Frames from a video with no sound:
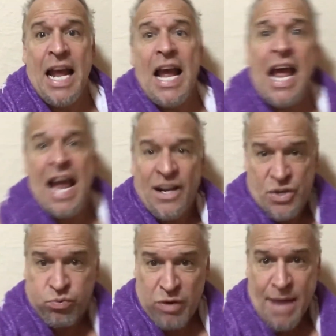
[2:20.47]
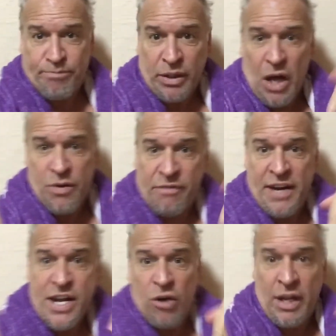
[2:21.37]
And it's right below the
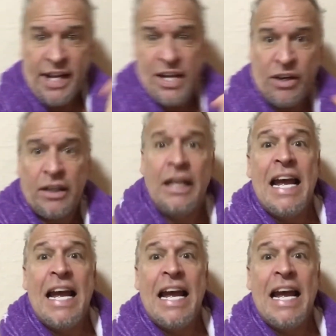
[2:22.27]
video, like here,